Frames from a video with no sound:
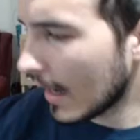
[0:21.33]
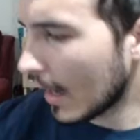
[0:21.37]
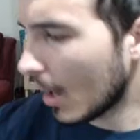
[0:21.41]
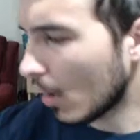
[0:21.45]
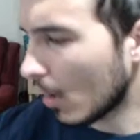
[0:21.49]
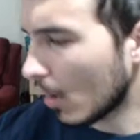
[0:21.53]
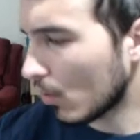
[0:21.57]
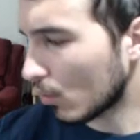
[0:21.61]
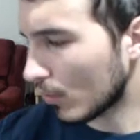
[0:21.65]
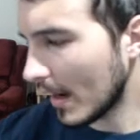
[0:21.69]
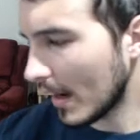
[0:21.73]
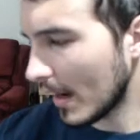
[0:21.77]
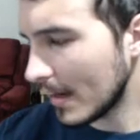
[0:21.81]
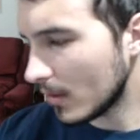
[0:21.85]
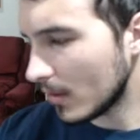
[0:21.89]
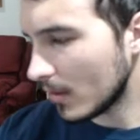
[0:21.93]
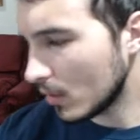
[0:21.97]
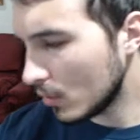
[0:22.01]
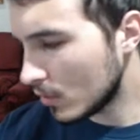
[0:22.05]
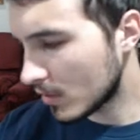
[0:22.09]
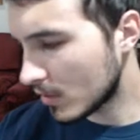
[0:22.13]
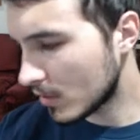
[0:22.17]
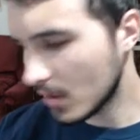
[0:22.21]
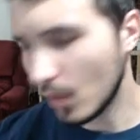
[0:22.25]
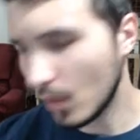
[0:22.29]
All right,
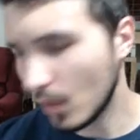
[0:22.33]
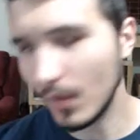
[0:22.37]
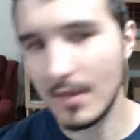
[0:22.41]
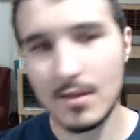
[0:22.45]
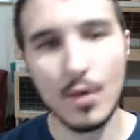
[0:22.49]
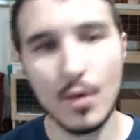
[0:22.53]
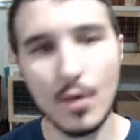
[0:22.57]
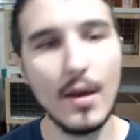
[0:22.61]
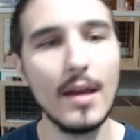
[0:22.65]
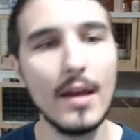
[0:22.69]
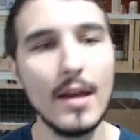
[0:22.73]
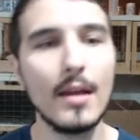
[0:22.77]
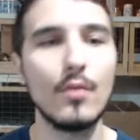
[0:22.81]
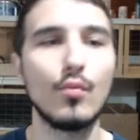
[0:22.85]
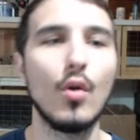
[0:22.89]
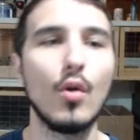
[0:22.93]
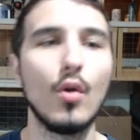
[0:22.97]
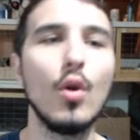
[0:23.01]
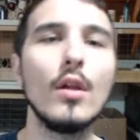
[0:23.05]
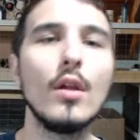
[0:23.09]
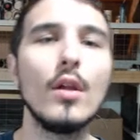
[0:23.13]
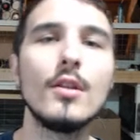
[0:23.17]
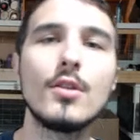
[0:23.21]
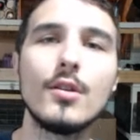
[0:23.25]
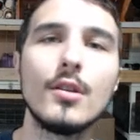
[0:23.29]
dude. So let's go ahead and
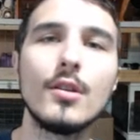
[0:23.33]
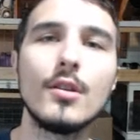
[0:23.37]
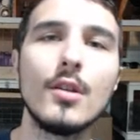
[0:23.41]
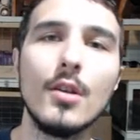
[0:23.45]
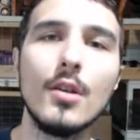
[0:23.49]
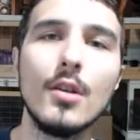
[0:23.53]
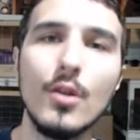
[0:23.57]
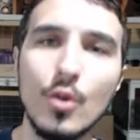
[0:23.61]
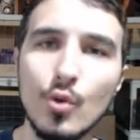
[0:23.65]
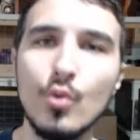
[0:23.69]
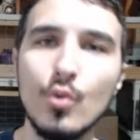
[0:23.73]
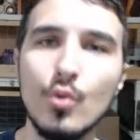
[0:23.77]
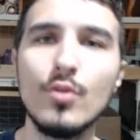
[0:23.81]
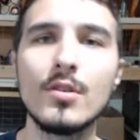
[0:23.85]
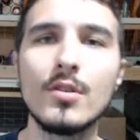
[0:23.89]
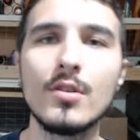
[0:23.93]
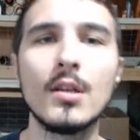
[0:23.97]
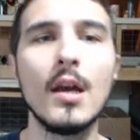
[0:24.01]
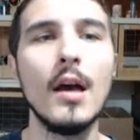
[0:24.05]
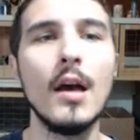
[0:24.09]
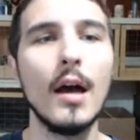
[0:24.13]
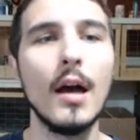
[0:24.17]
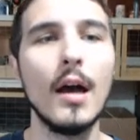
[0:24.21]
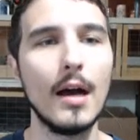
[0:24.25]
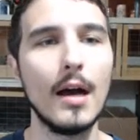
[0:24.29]
roll into the news.
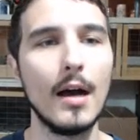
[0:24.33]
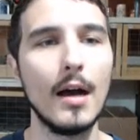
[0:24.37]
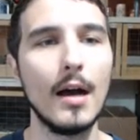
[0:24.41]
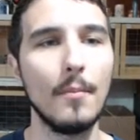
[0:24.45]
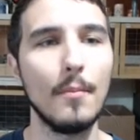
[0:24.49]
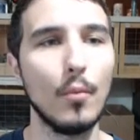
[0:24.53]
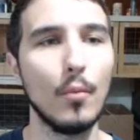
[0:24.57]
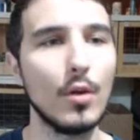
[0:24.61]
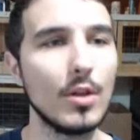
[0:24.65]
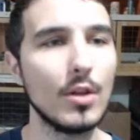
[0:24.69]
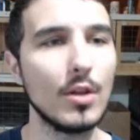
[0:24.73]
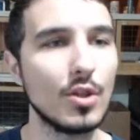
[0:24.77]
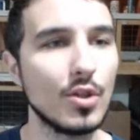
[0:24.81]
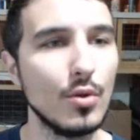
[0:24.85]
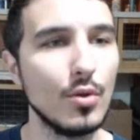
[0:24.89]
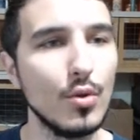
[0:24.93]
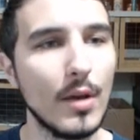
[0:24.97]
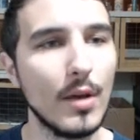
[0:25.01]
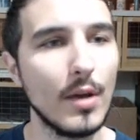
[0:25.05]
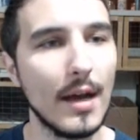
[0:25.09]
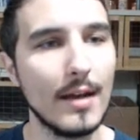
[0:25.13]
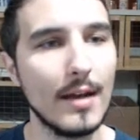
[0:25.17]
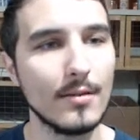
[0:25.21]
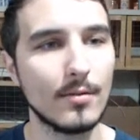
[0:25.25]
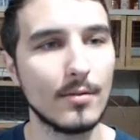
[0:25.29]
Wanted to show you
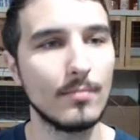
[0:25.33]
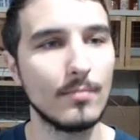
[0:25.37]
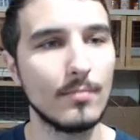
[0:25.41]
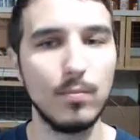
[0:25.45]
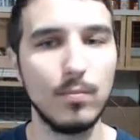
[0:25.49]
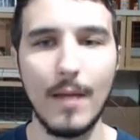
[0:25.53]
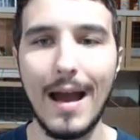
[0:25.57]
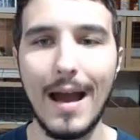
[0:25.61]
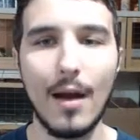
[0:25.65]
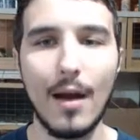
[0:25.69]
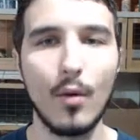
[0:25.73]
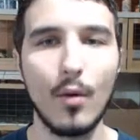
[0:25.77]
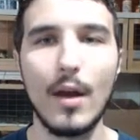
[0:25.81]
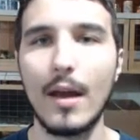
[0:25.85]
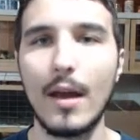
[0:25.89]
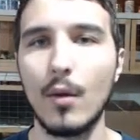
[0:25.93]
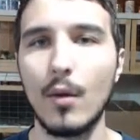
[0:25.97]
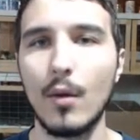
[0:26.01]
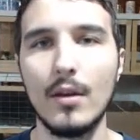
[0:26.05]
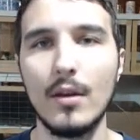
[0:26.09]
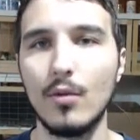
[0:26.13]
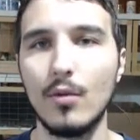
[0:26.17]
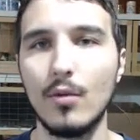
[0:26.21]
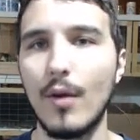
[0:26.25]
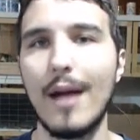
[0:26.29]
guys how kind of
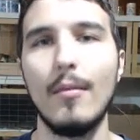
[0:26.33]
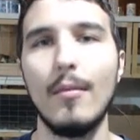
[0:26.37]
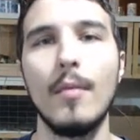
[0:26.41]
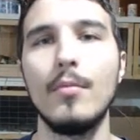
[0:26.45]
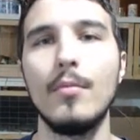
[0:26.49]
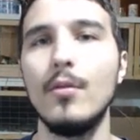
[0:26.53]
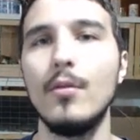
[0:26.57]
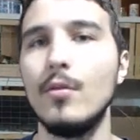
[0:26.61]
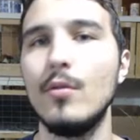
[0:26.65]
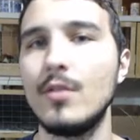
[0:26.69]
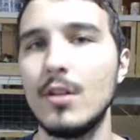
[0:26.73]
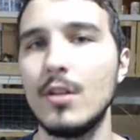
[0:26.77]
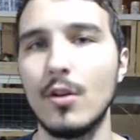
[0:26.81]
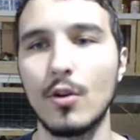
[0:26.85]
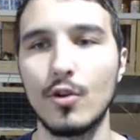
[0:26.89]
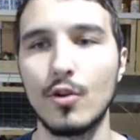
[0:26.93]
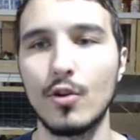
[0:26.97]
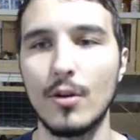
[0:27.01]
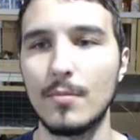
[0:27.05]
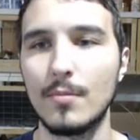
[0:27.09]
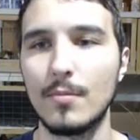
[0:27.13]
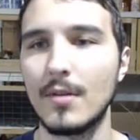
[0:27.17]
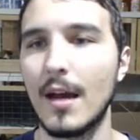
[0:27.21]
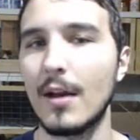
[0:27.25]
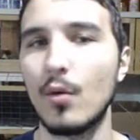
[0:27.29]
we grab up news here on
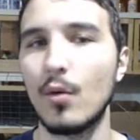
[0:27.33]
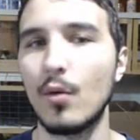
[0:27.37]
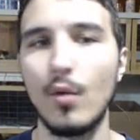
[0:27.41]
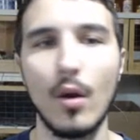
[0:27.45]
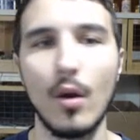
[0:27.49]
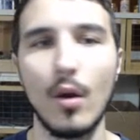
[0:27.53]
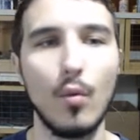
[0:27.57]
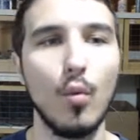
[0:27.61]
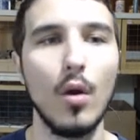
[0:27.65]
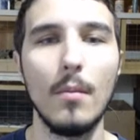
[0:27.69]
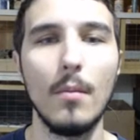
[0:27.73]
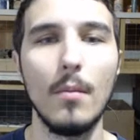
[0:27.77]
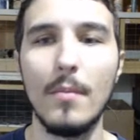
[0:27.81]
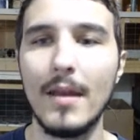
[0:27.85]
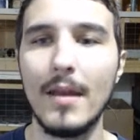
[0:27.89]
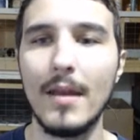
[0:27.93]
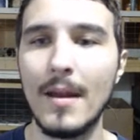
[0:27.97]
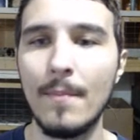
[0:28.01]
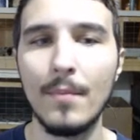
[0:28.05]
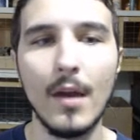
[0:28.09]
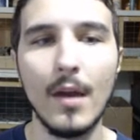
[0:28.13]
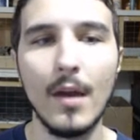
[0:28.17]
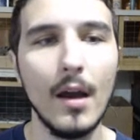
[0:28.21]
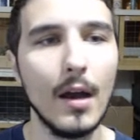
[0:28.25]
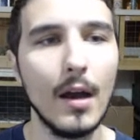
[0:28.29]
Cryptide. Quick 1
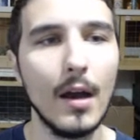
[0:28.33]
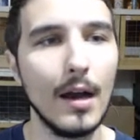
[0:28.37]
minute.